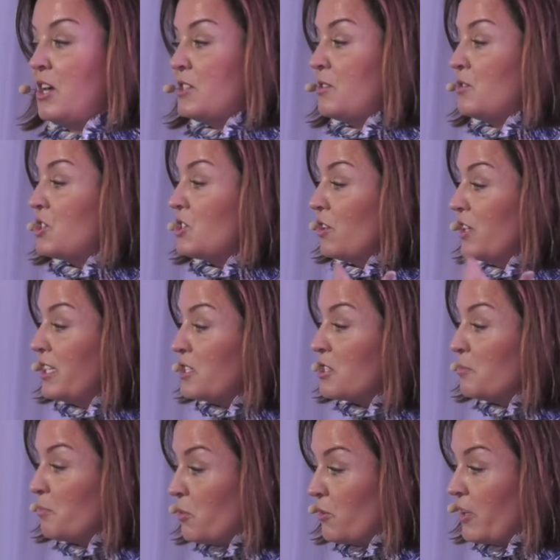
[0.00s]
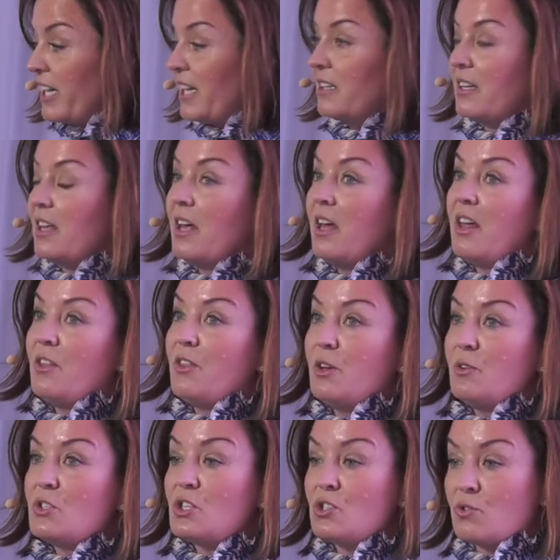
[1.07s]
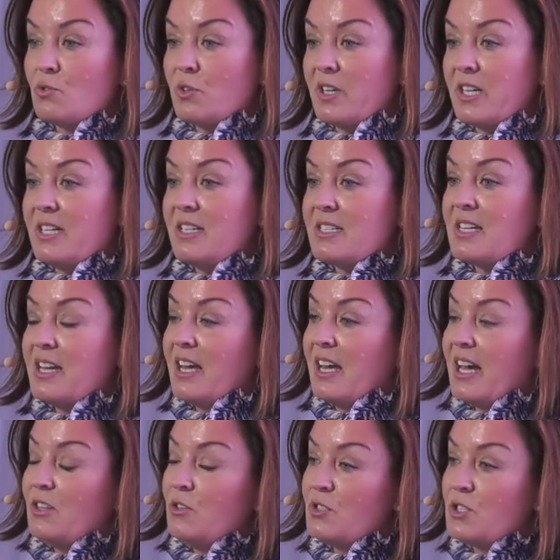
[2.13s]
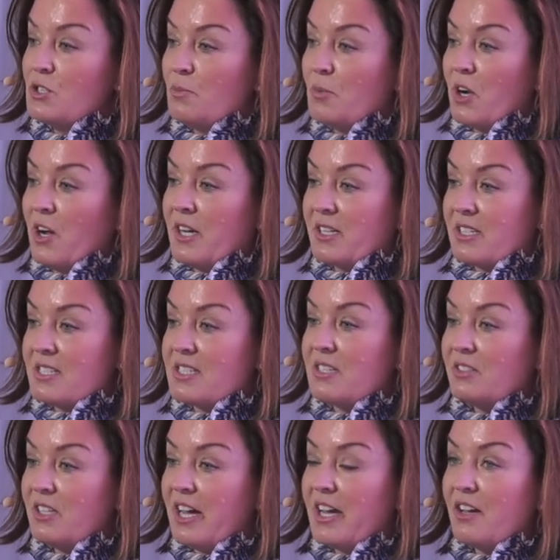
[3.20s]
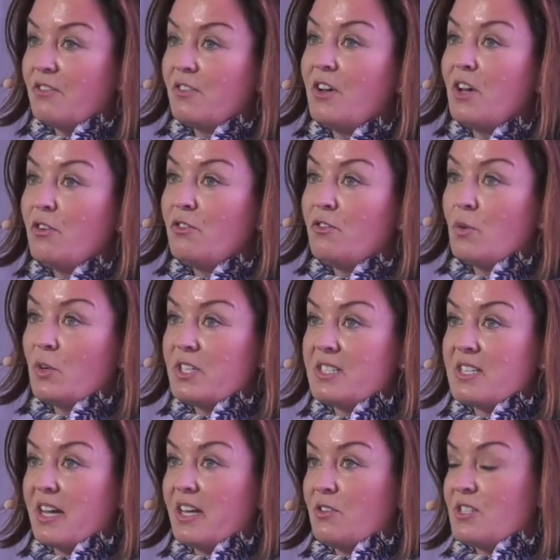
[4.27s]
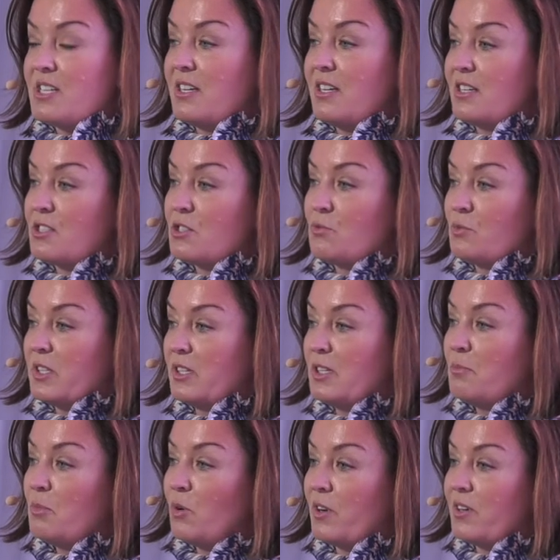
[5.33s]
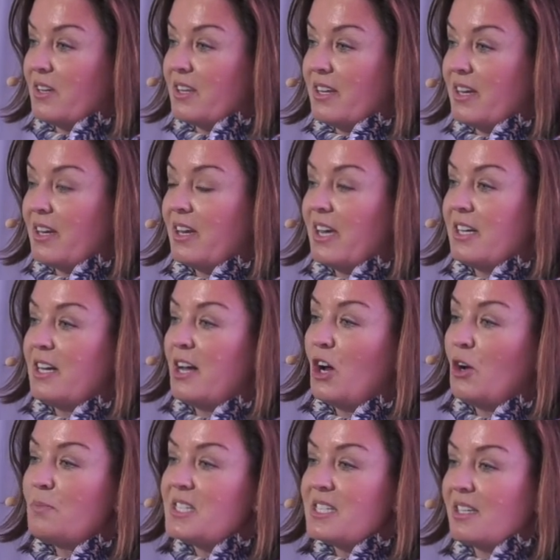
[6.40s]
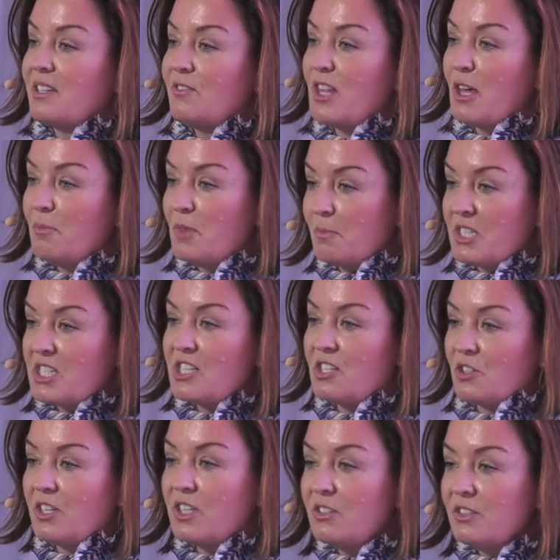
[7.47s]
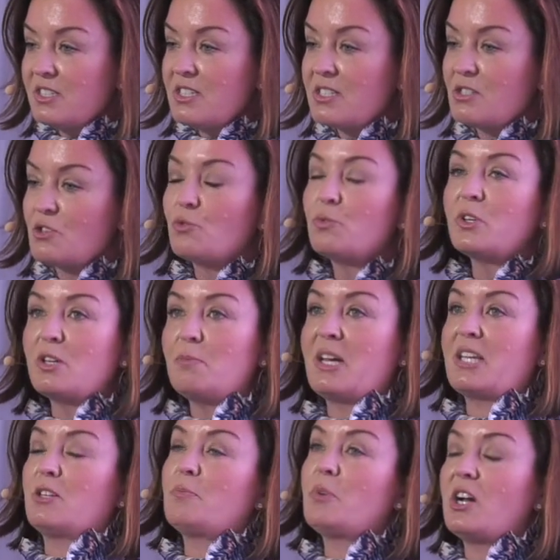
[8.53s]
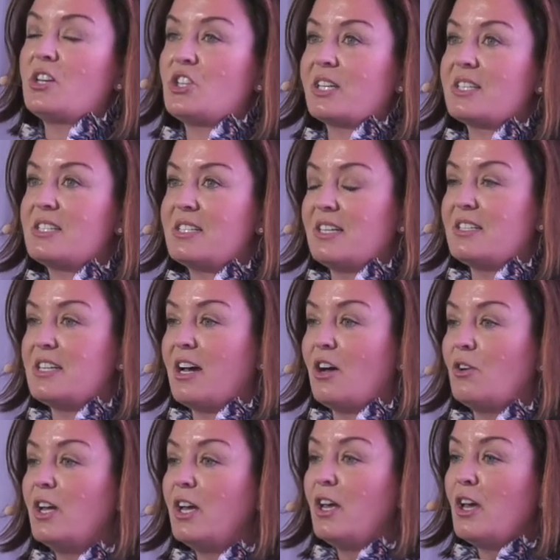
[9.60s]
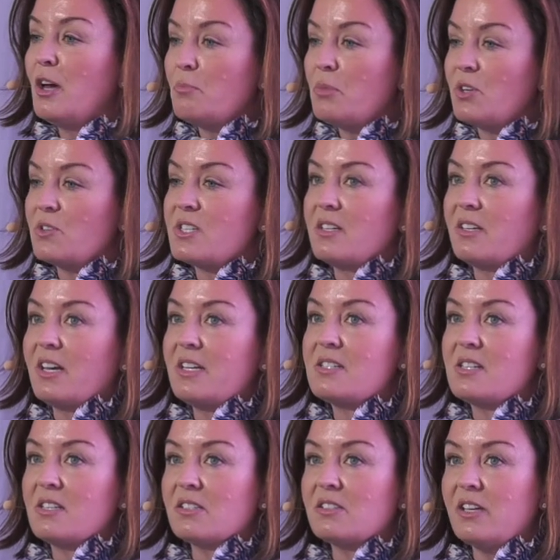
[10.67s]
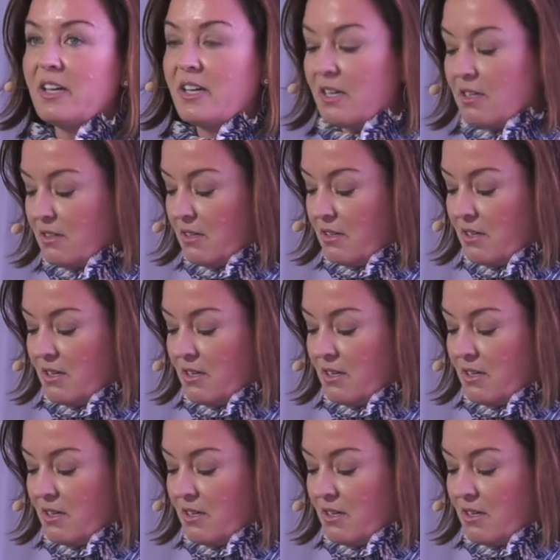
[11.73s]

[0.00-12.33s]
So starting to bring those stories and those new products to life for designers, I think, is a really important thing. And it helps to give them the materials to really make their projects stand out and personalize to the client.